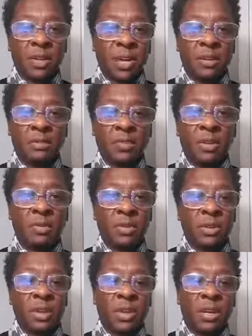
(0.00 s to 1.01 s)
I didn't vote
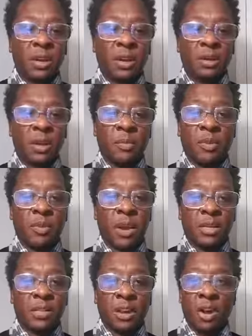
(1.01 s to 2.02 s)
any uh,
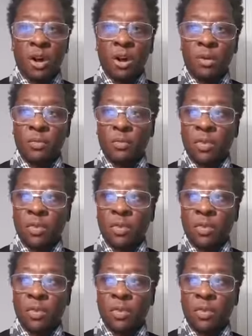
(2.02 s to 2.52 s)
Democrats at all.